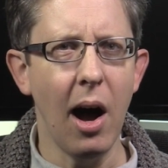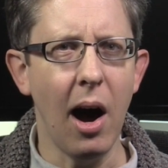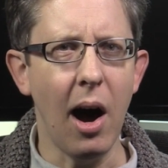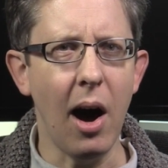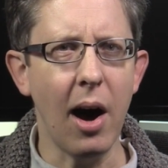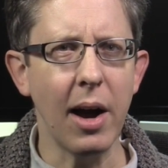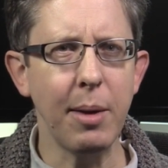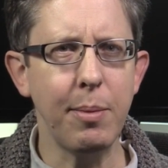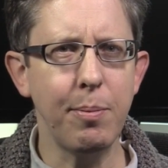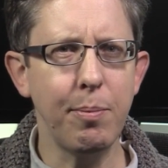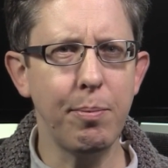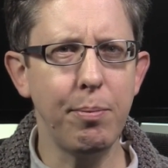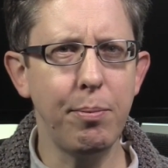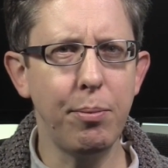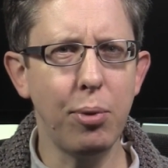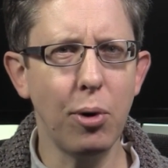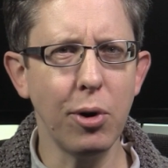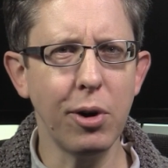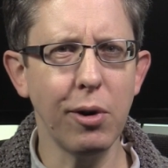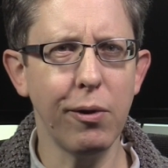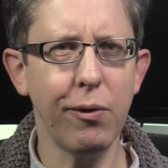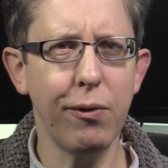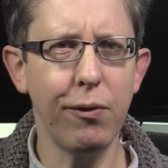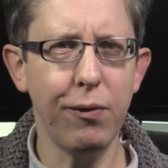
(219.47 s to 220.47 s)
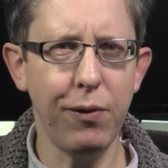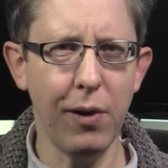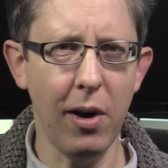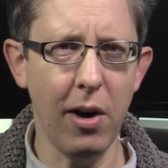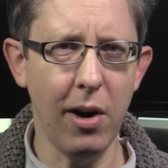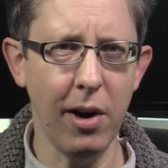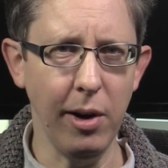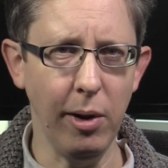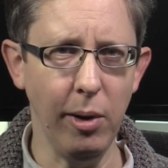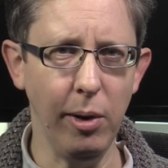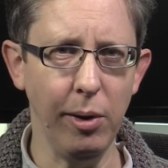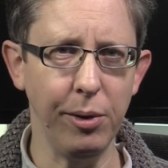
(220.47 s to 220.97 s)
I put a
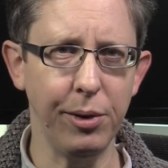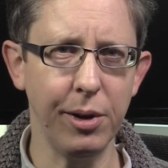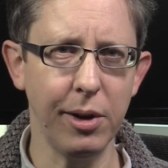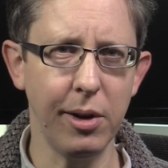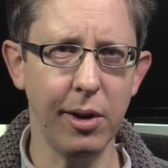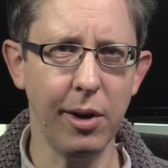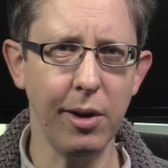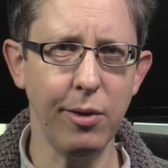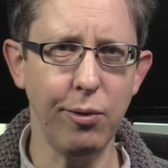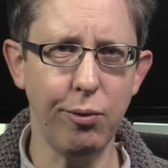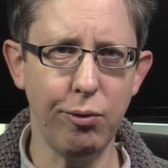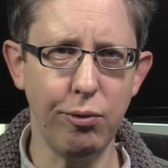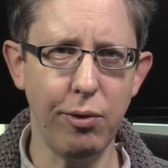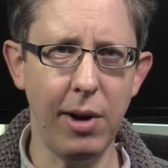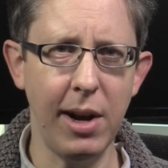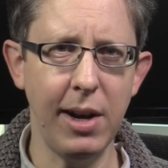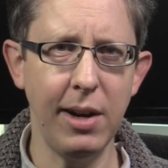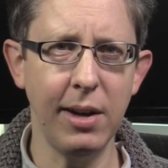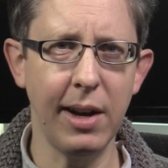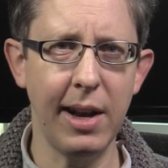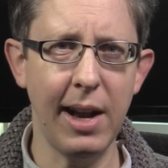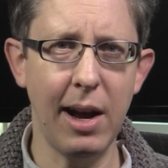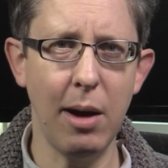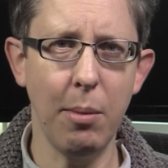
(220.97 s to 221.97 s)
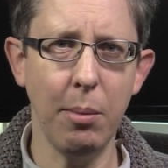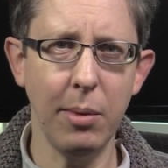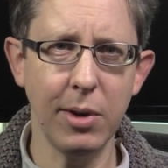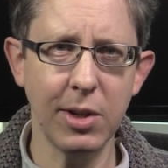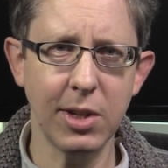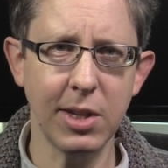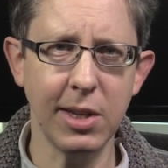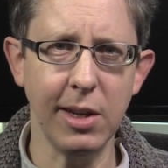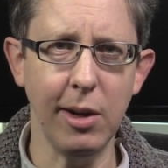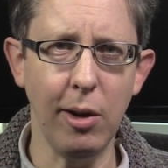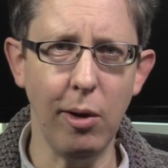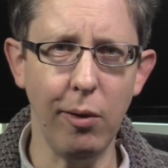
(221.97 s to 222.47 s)
file that I'd rendered out
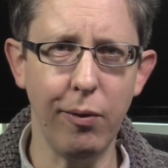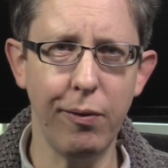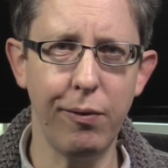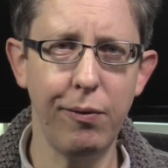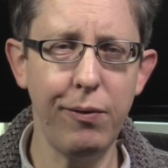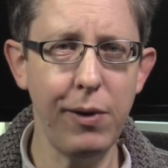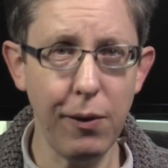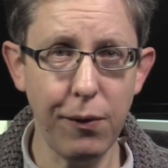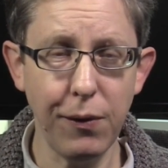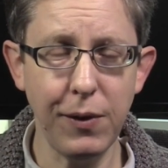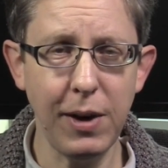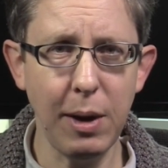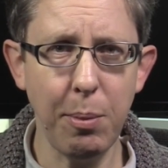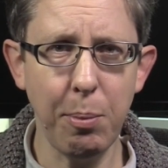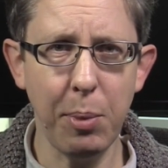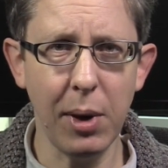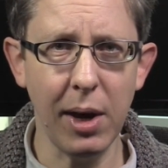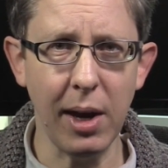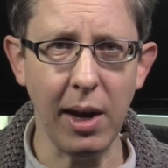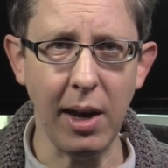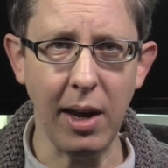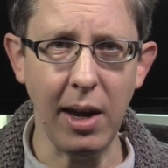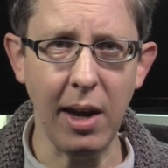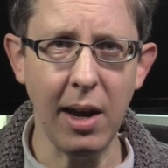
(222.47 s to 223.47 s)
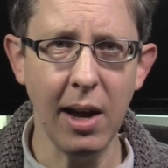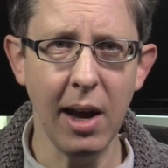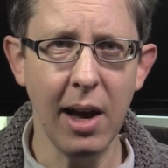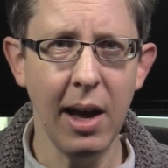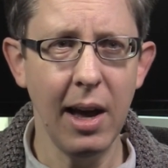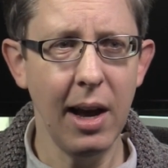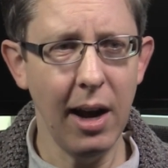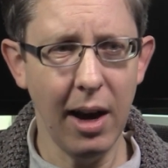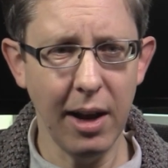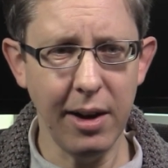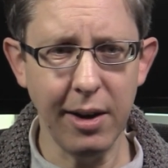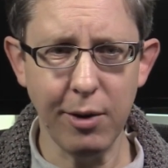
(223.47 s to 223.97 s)
myself, 50p,
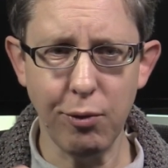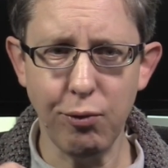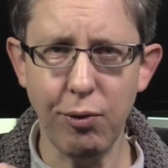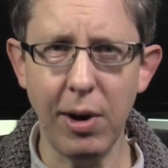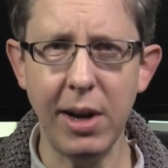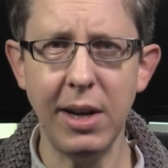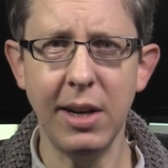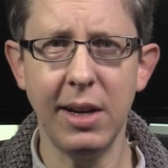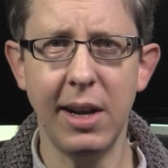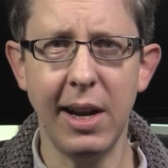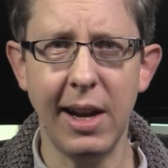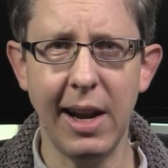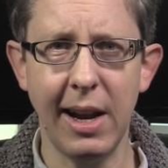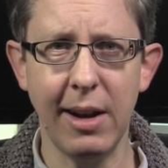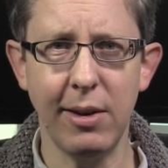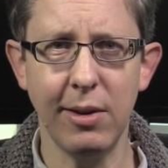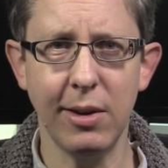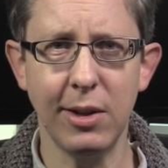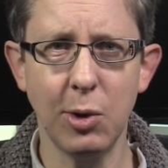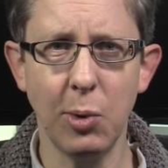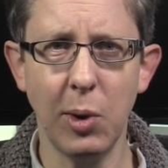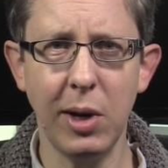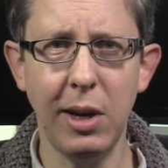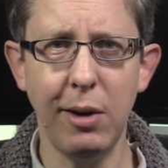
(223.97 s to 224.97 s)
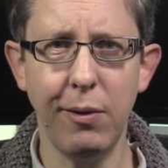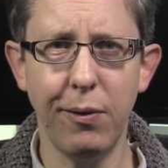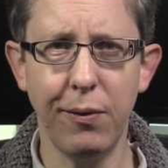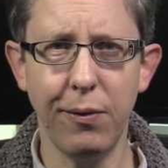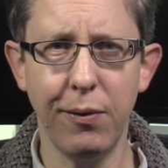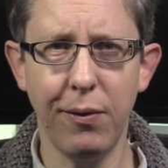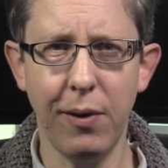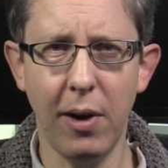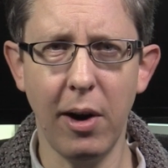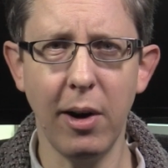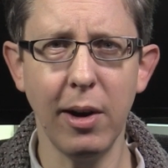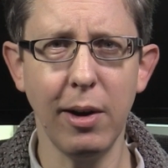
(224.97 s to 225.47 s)
and I'd rendered it out at
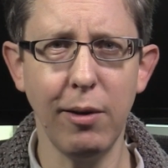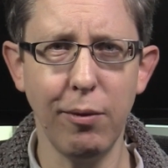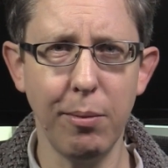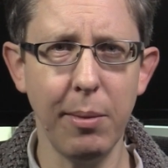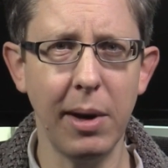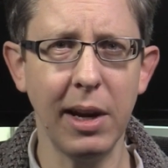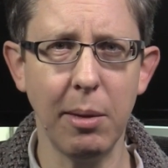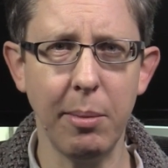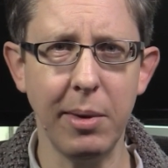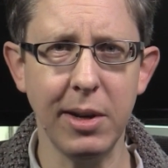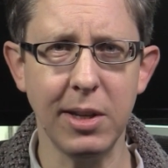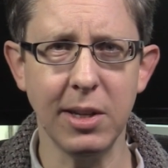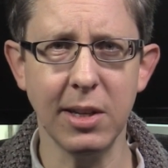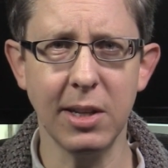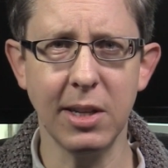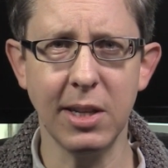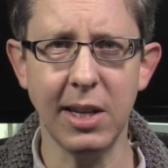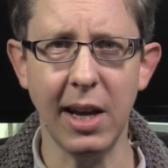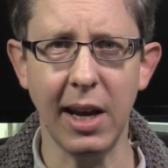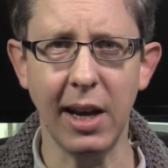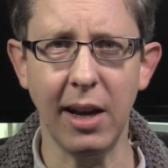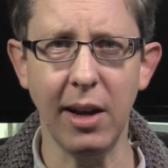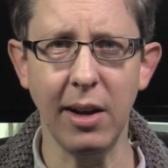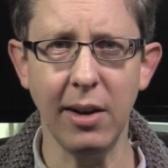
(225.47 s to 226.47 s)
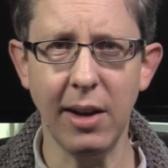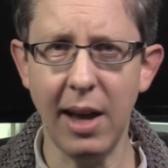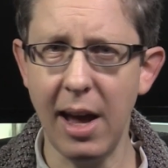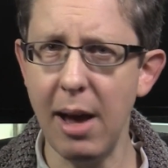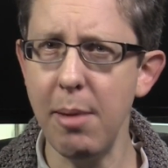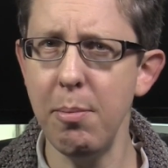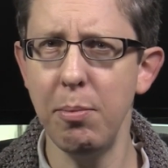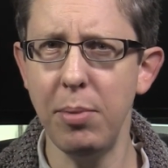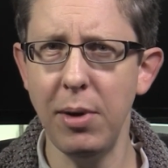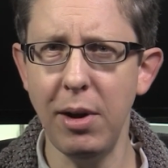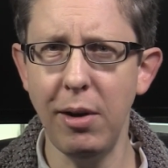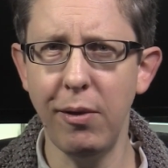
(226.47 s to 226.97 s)
25 megabits a second,
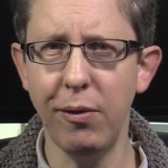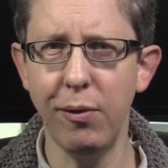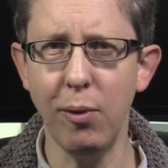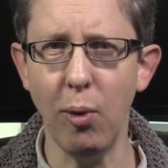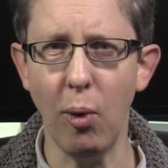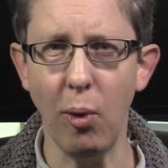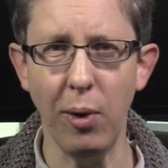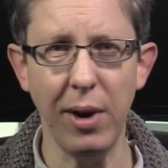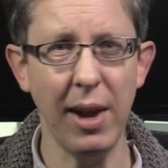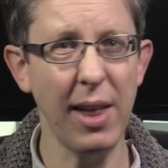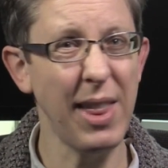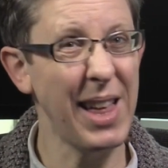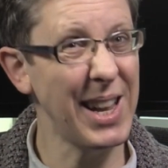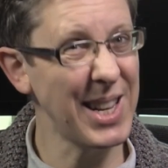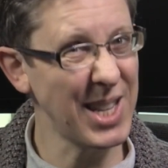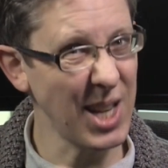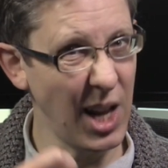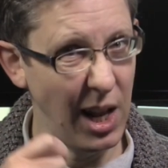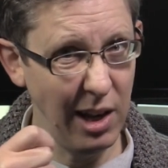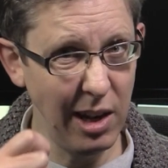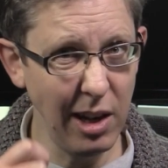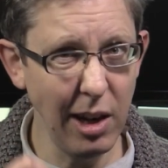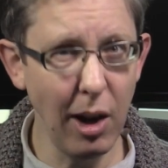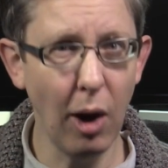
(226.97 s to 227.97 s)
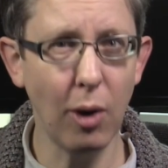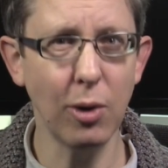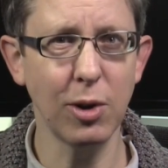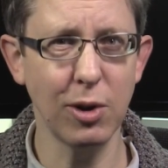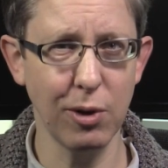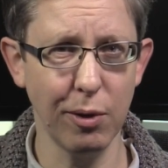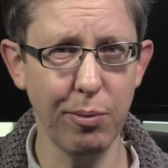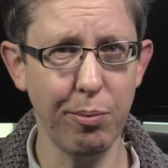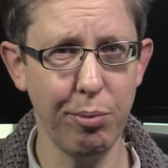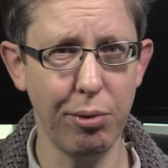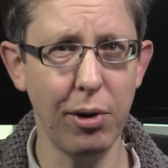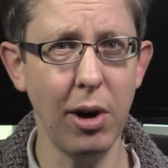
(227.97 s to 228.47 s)
MP4. Now that's a lot
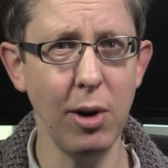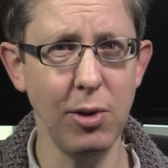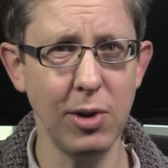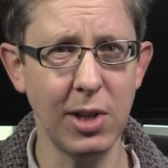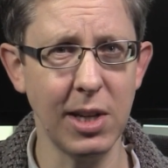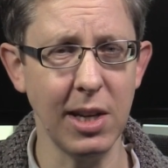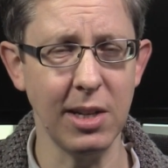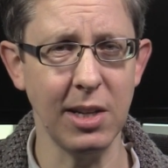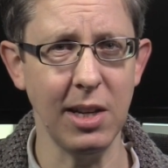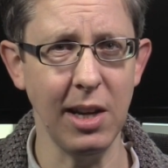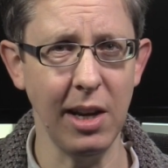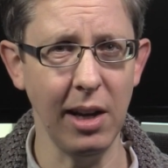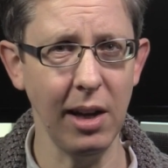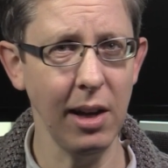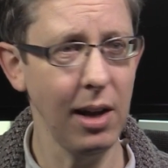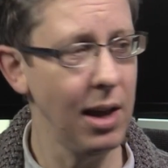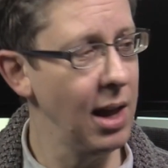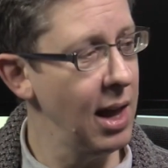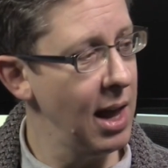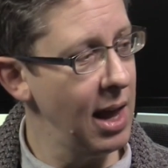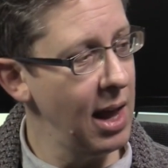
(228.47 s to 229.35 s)
of processing.